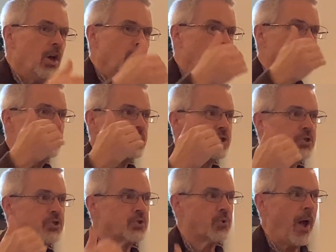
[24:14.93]
You
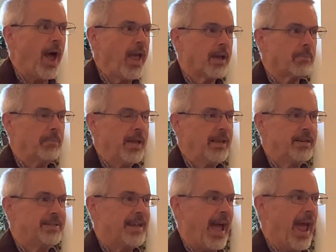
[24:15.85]
strike me
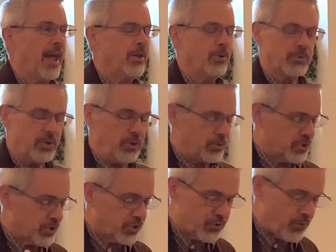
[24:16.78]
down, you, you
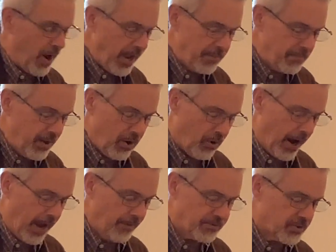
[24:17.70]
strike me, or
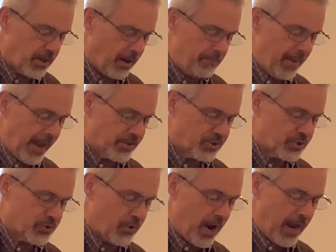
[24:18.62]
have a man
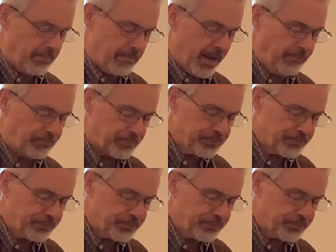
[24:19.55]
strike me,